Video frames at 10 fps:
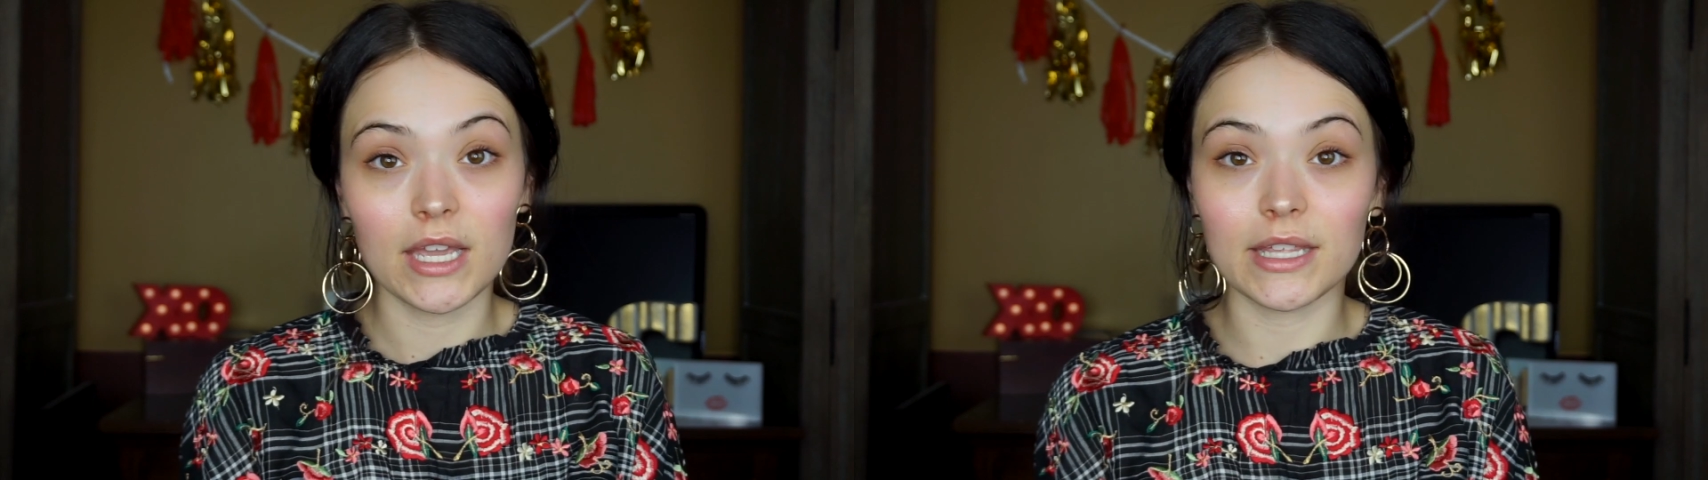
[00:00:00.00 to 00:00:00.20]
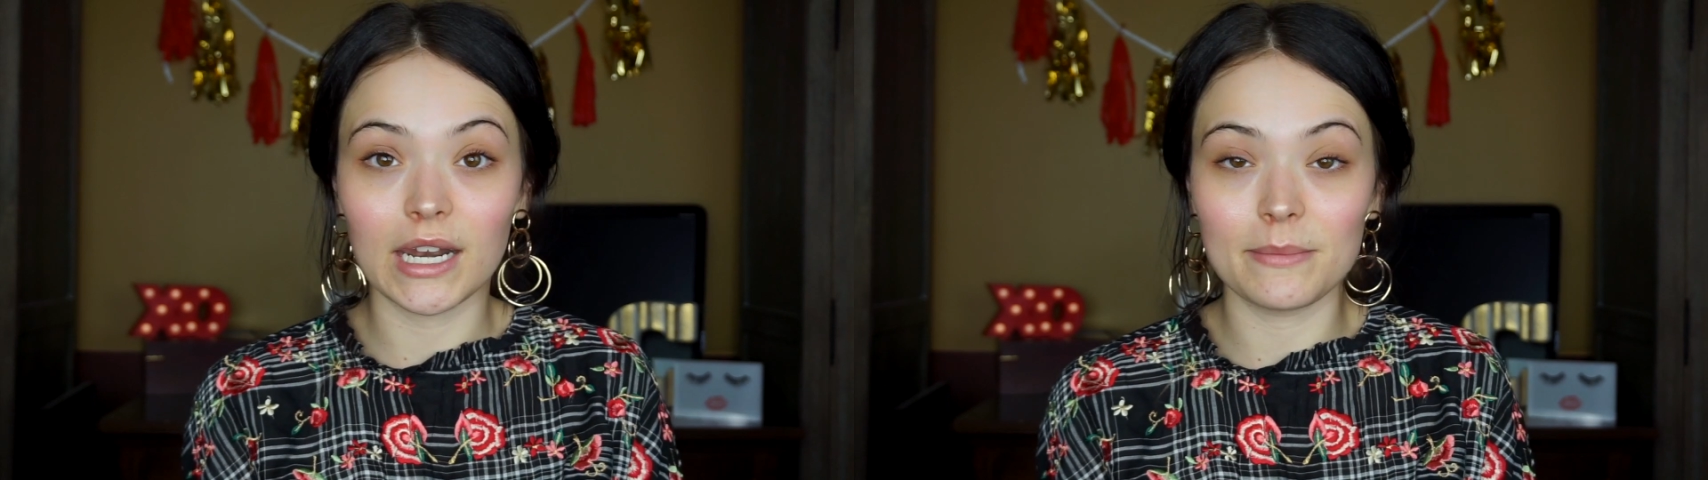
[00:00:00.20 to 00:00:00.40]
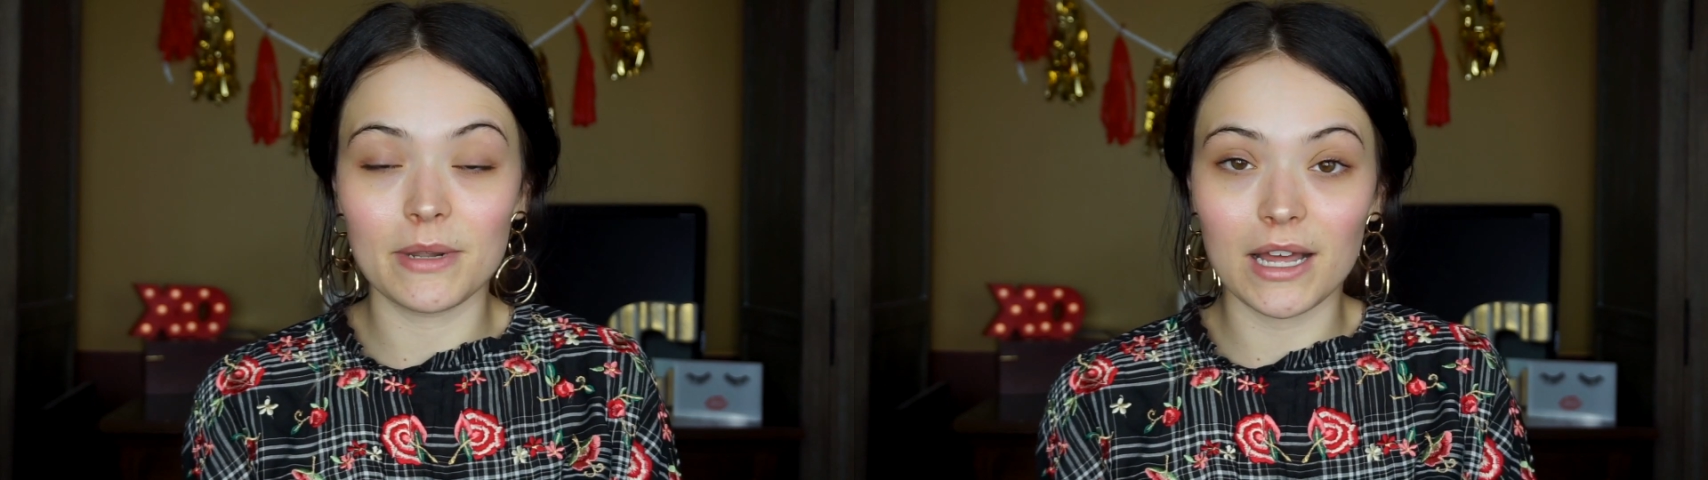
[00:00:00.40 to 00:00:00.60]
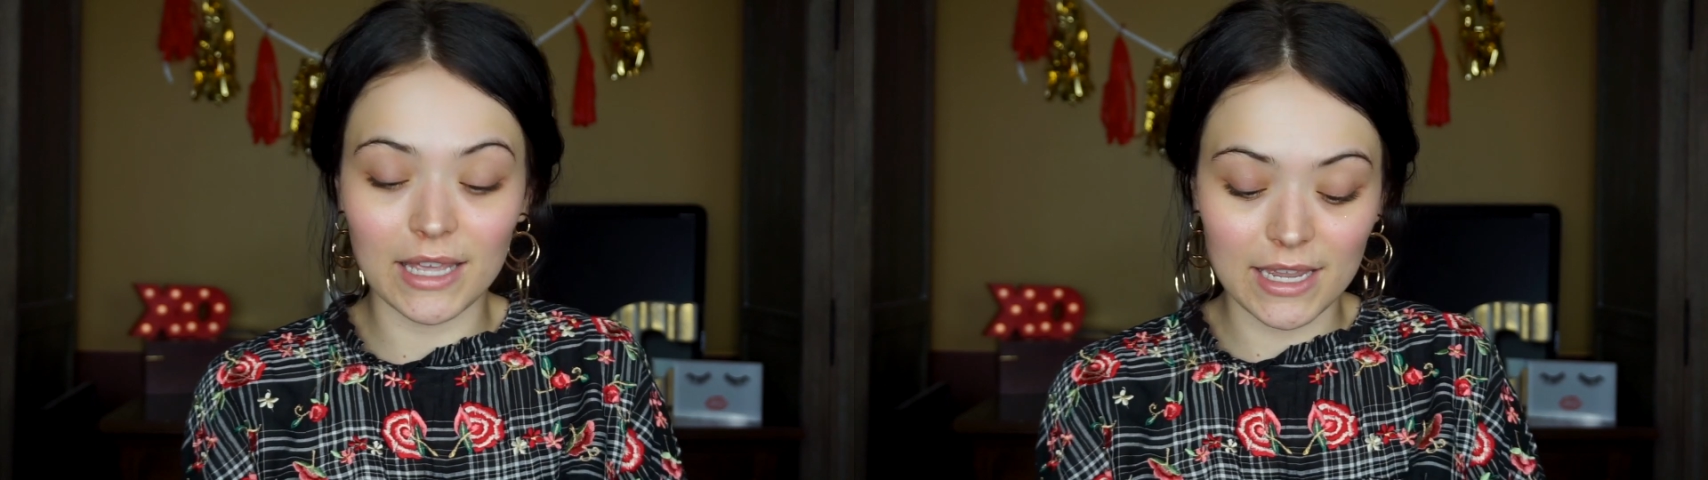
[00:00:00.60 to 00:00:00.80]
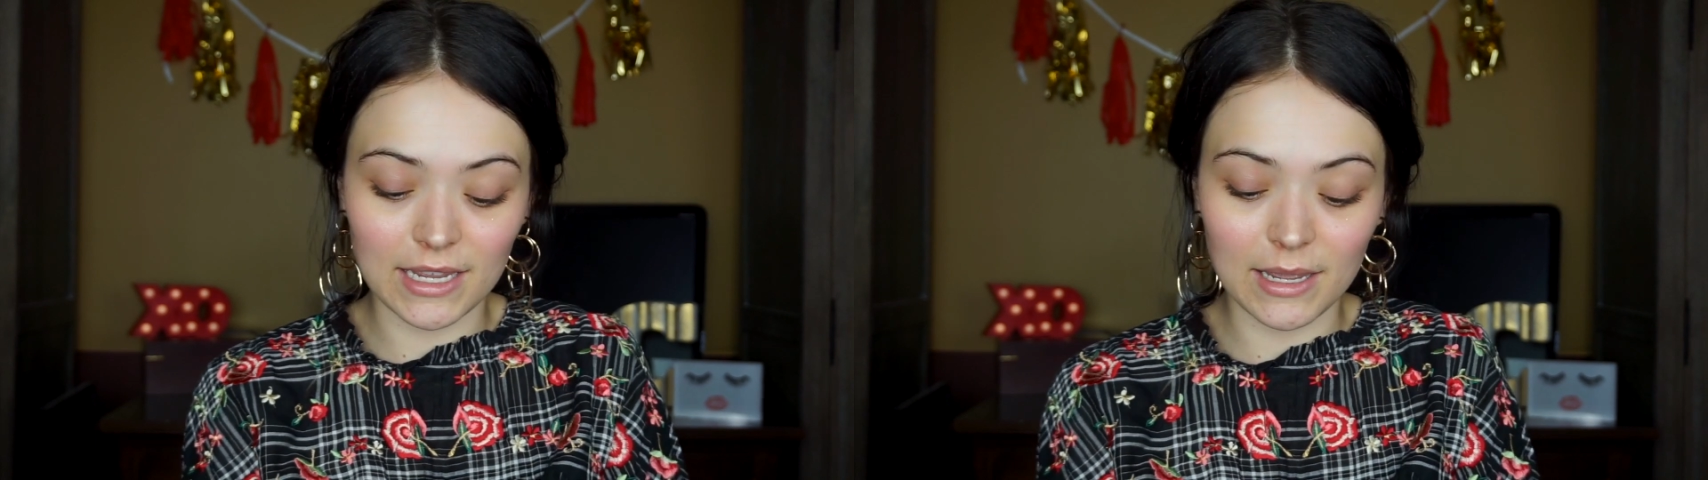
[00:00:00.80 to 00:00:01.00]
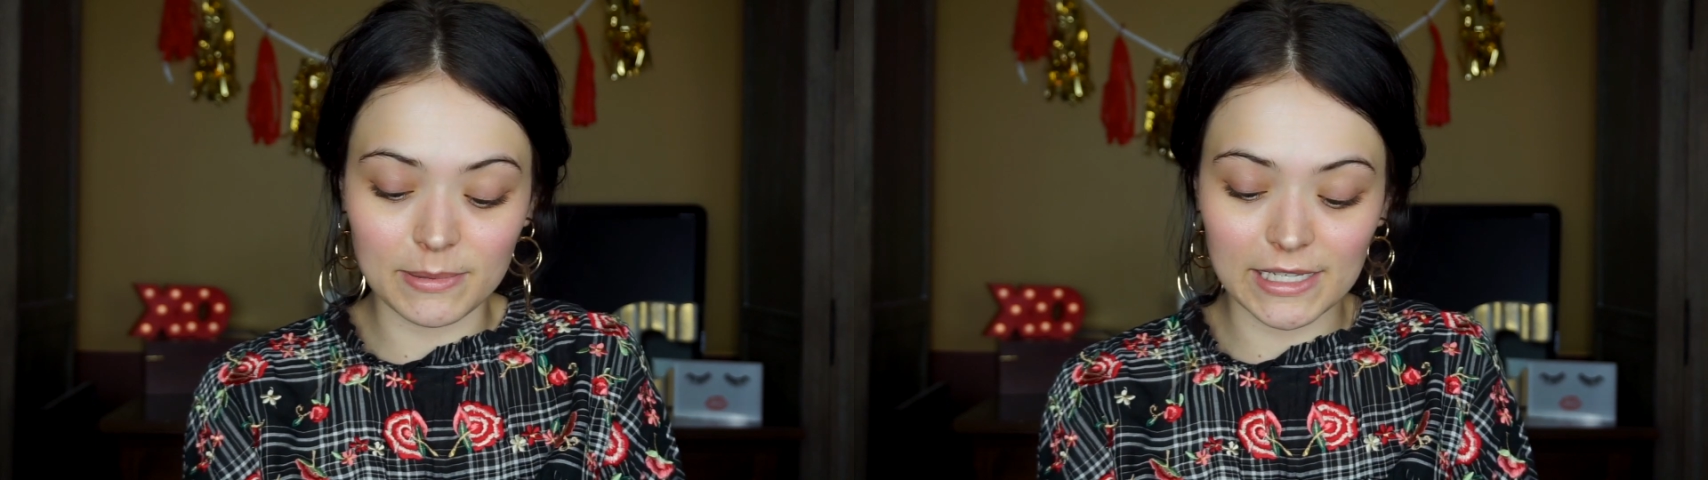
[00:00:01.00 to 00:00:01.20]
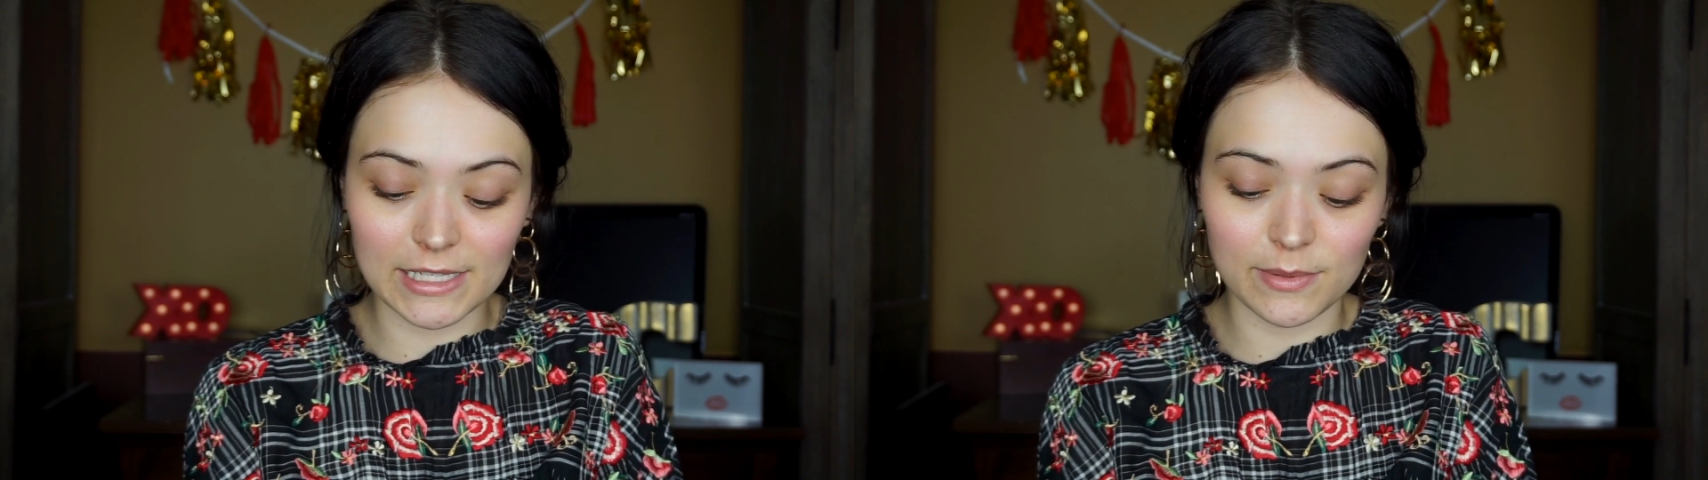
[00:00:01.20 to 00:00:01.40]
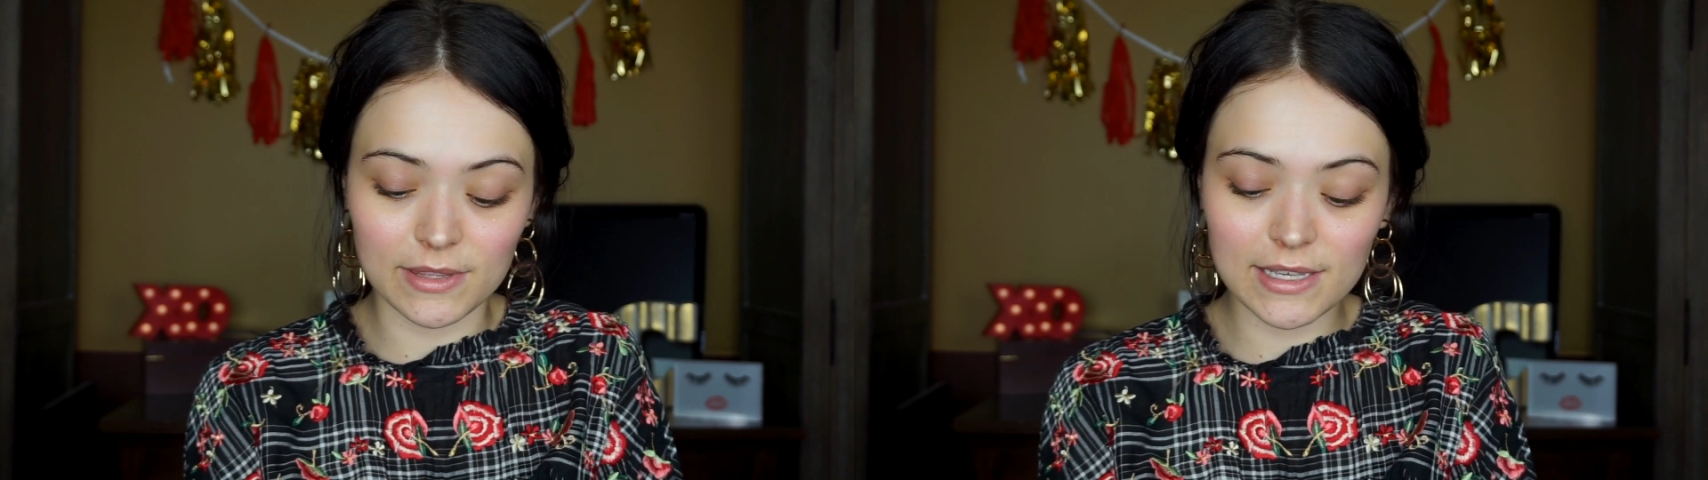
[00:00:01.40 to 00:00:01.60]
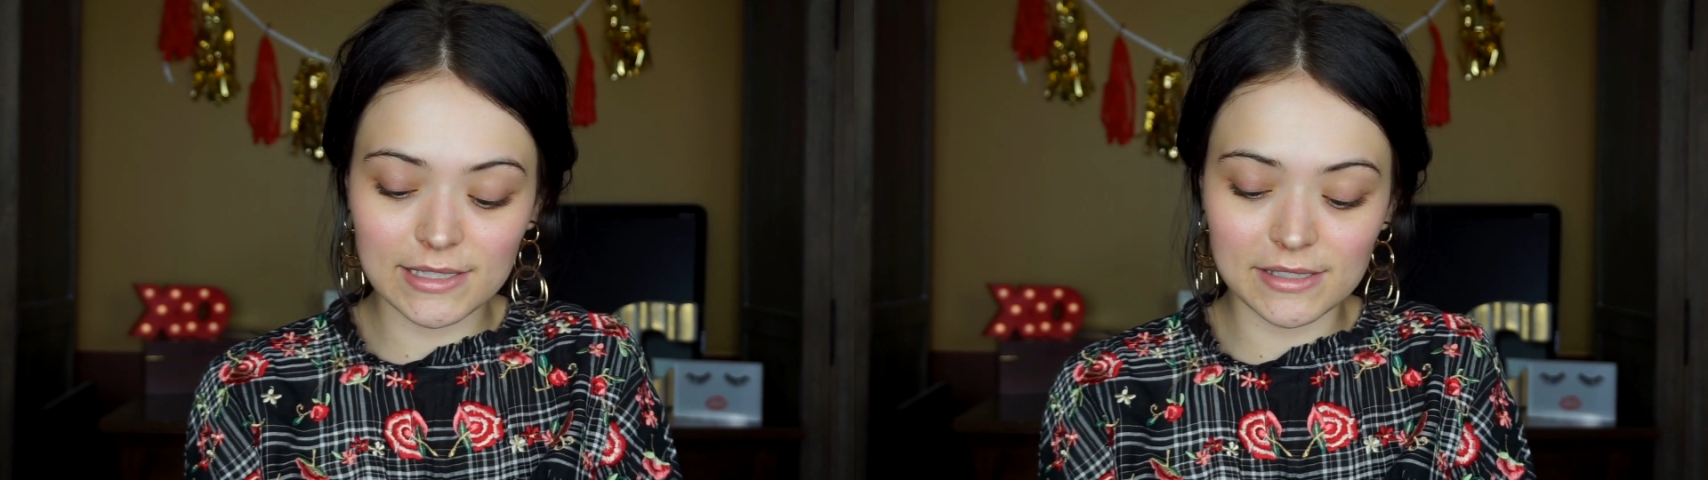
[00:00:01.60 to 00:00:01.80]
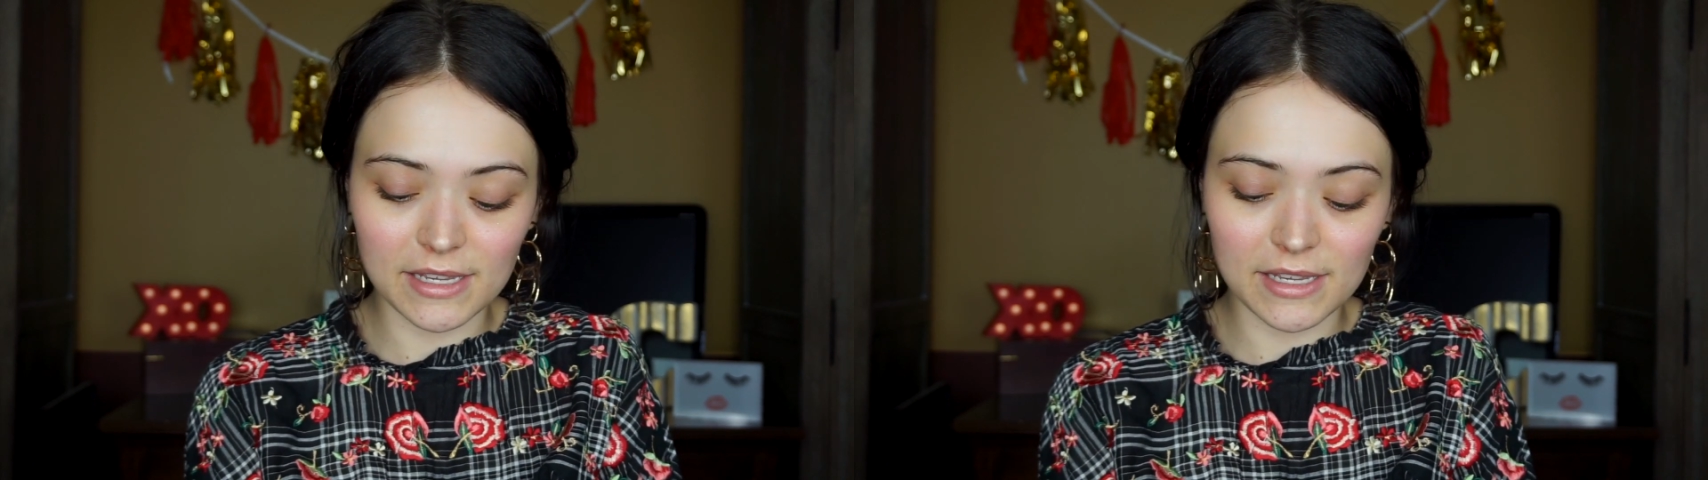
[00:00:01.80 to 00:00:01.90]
that I'm not like obsessed with this,